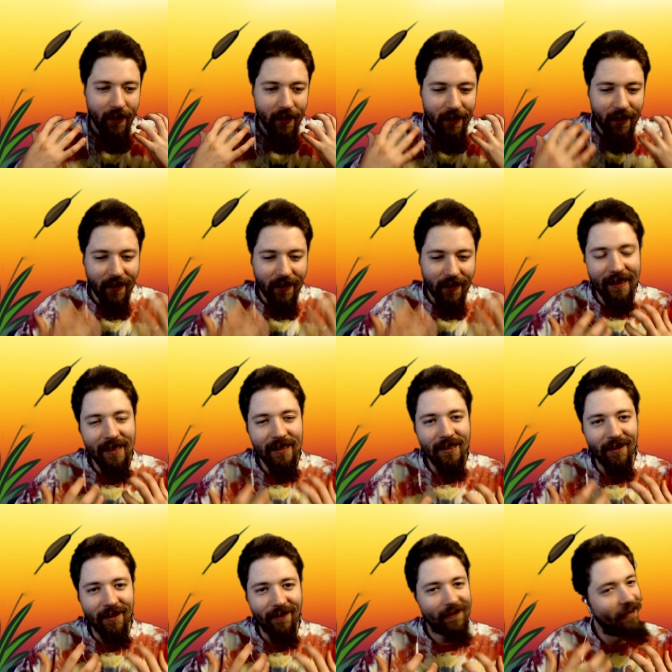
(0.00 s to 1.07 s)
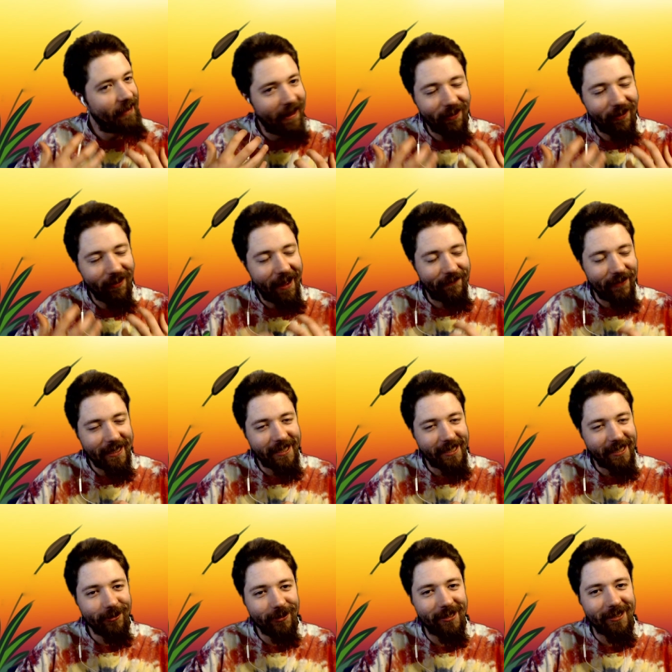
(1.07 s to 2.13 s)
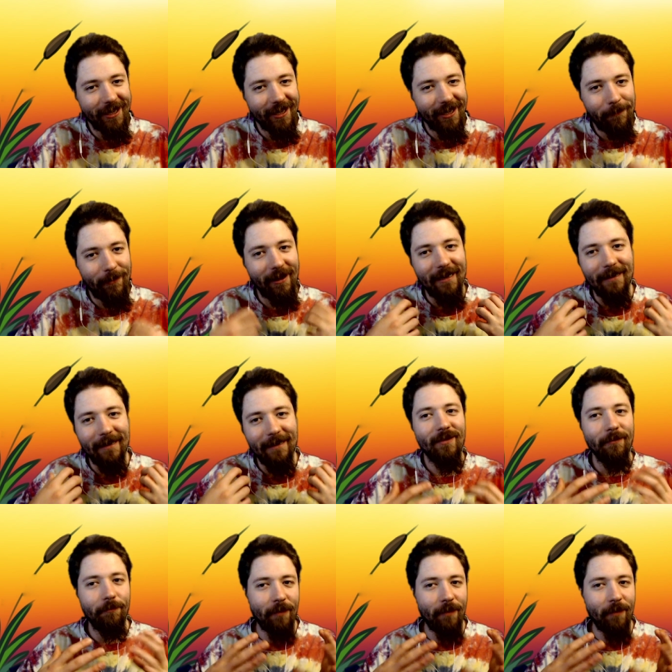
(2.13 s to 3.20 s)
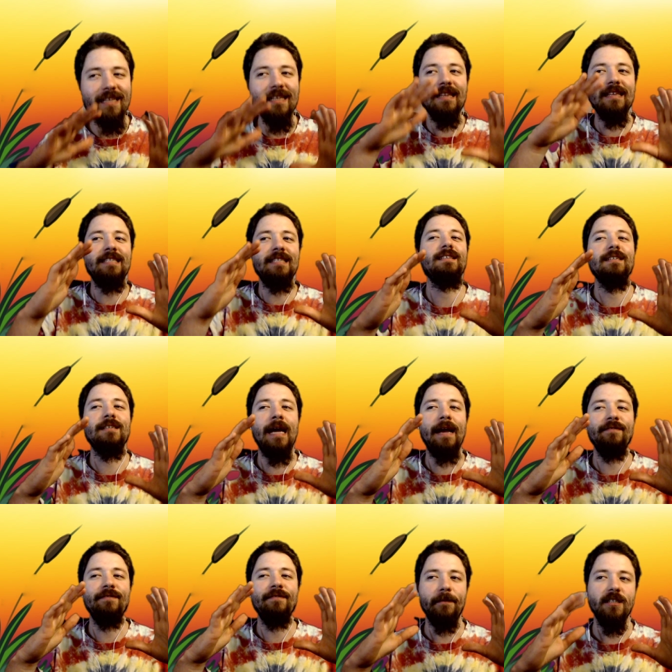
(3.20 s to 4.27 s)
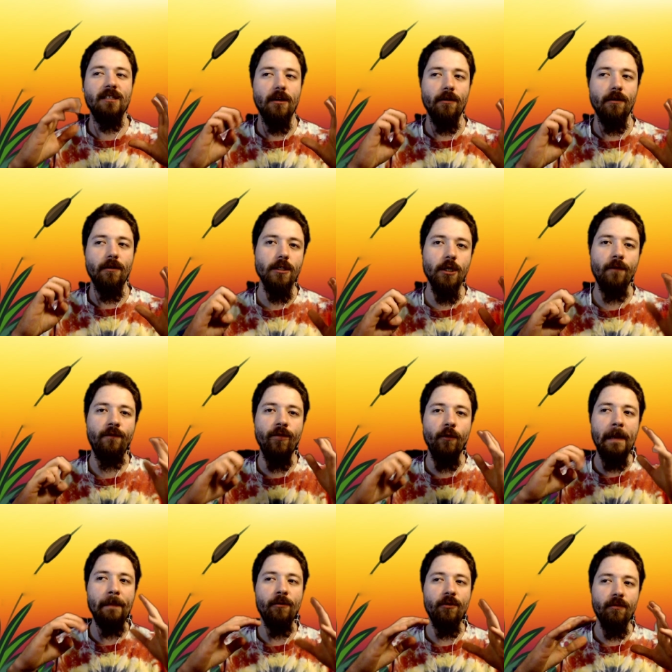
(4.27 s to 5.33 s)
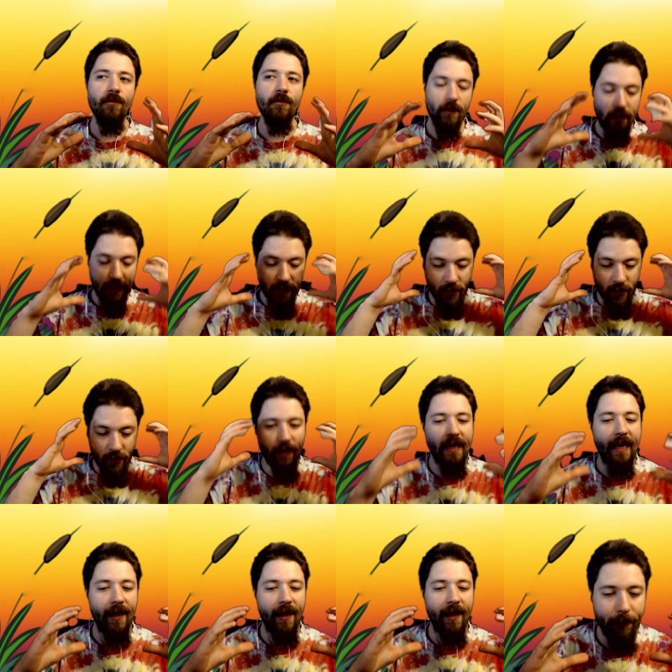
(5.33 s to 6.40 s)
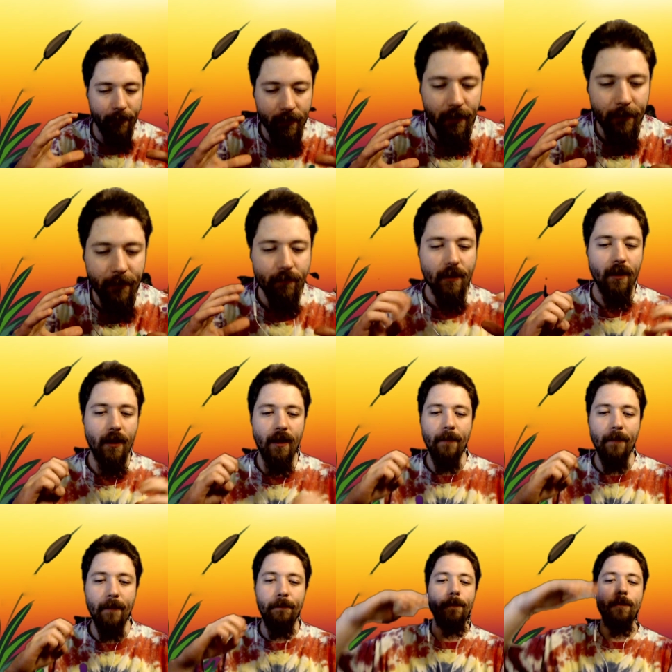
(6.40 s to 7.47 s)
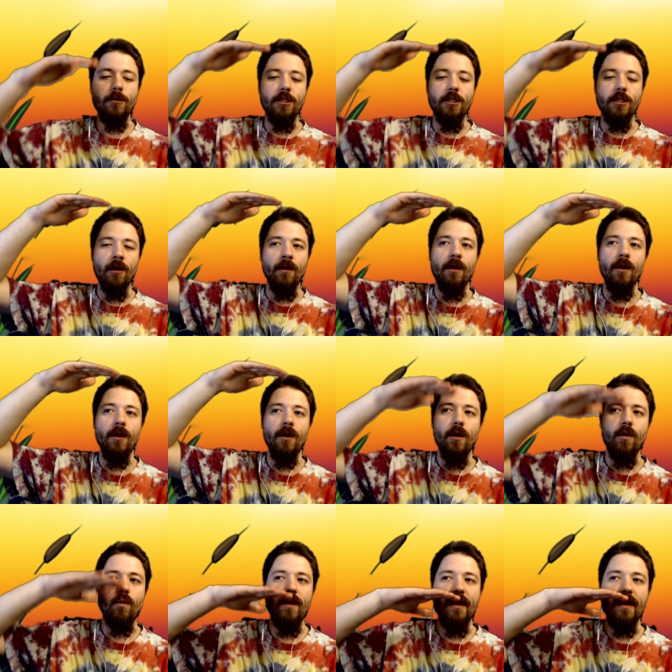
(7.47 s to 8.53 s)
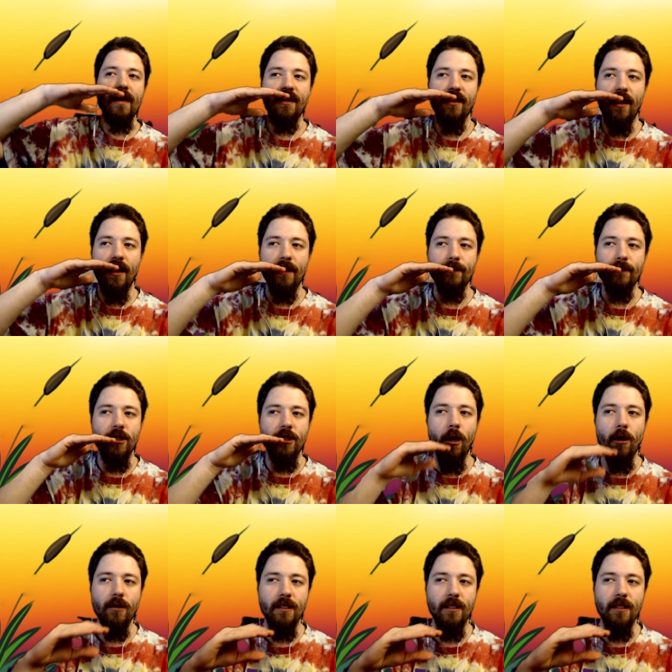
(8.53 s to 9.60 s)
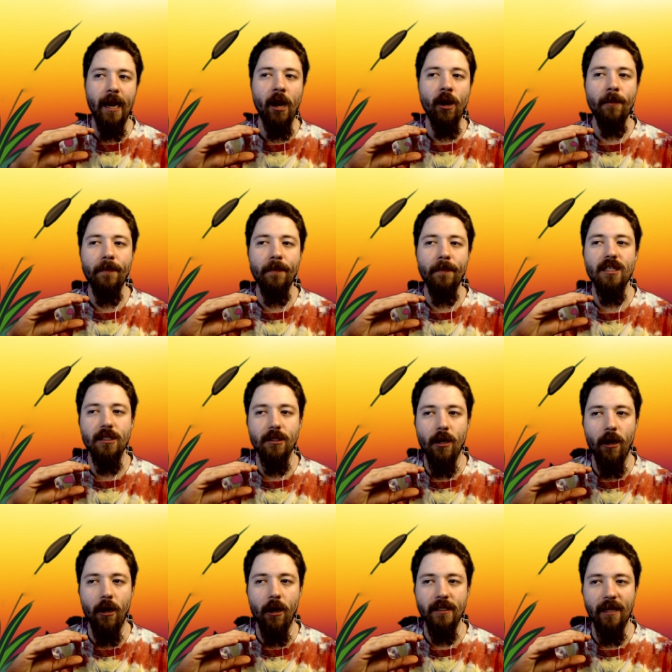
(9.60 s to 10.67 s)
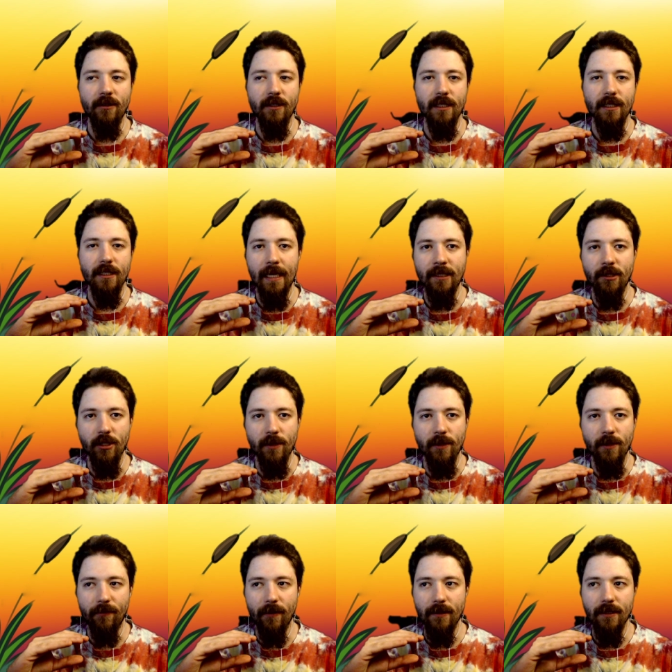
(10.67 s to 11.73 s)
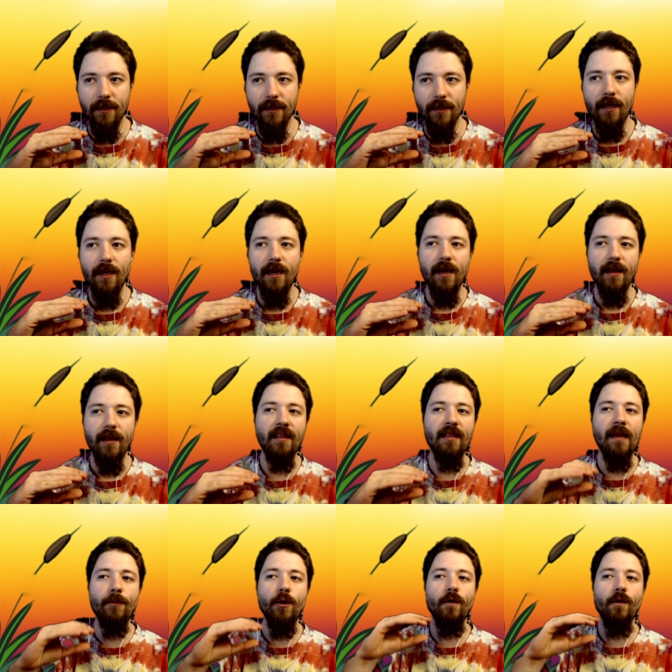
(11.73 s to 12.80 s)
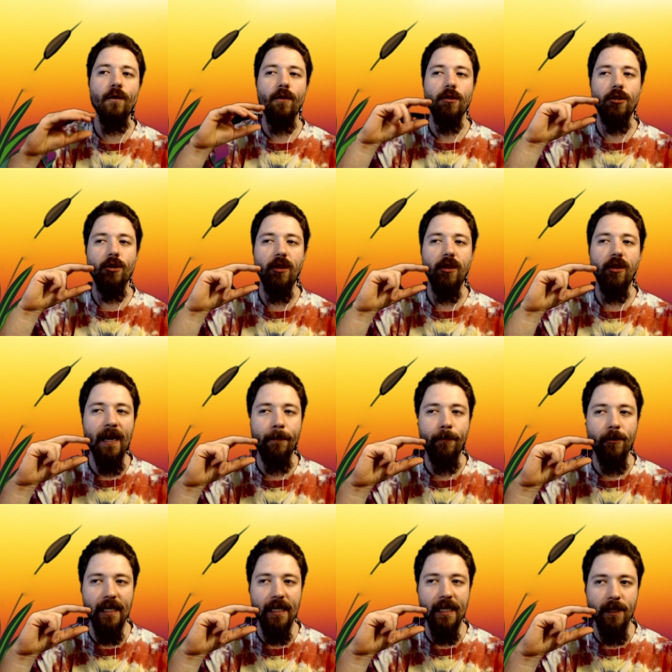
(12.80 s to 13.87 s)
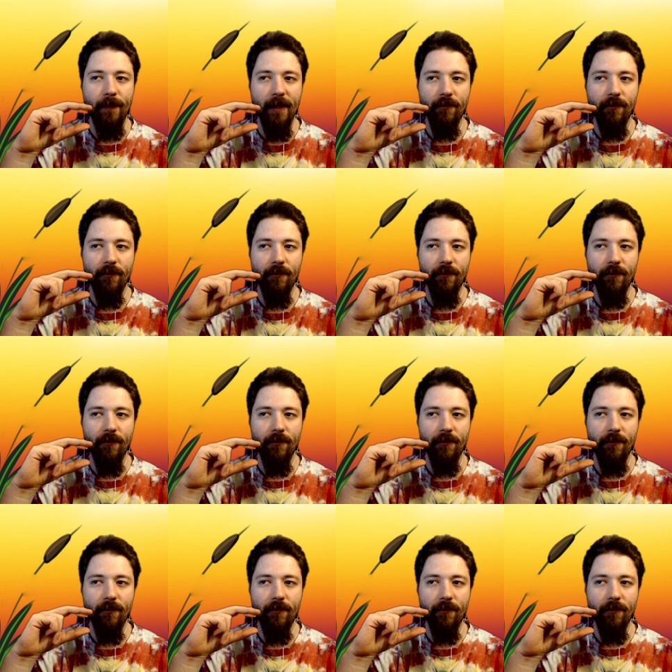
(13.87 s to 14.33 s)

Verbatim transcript: that is a lot of issues, but basically this is the kind of stepping stone. So for people, just to recap, um, people start with um, Scar Erebus Scar challenges as their speedruns. Then they move to Lamech percent speedrun.